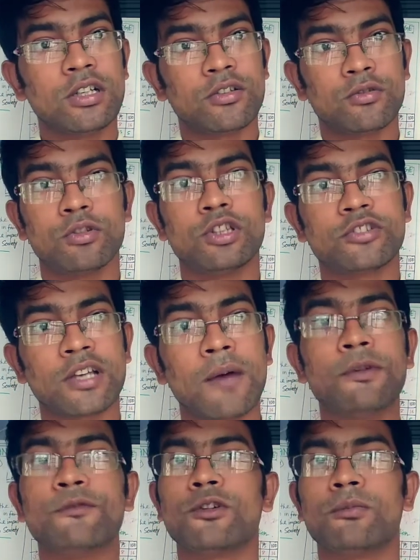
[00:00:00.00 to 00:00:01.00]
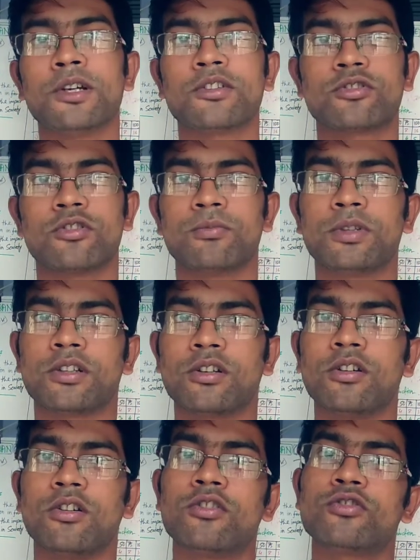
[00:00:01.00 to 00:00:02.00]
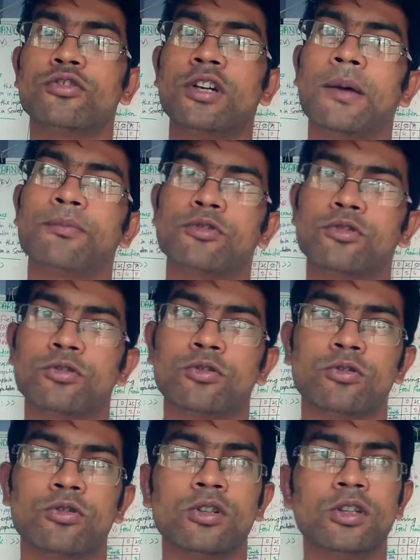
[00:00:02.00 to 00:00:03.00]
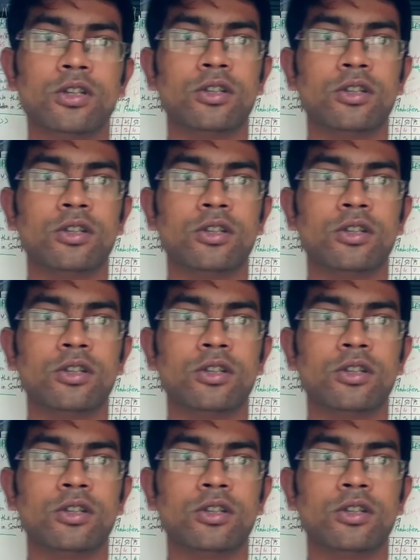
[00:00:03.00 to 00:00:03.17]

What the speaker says: with some information, because you have to